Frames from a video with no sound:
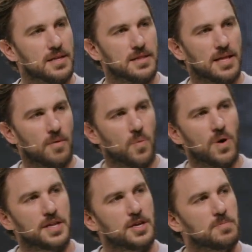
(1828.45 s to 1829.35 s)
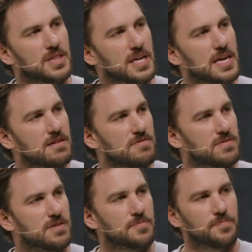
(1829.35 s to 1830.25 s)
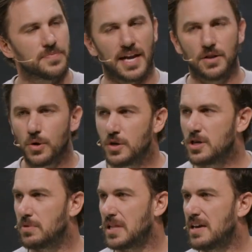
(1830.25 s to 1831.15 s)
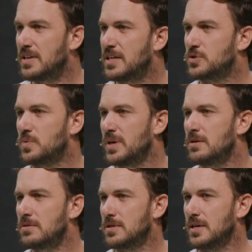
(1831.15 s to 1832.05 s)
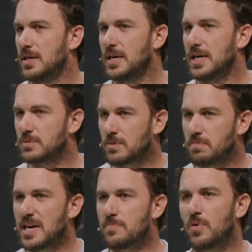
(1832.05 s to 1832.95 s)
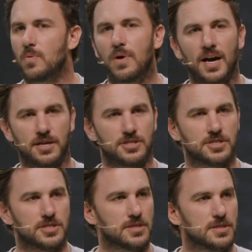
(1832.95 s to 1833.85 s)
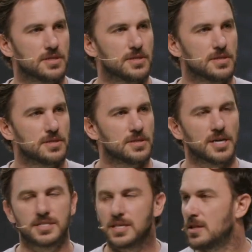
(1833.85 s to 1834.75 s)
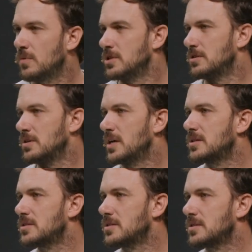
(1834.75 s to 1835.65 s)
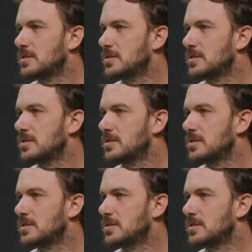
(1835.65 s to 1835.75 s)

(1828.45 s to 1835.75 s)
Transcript: that what you believe and who you believe in is real is when people watch us in the wilderness.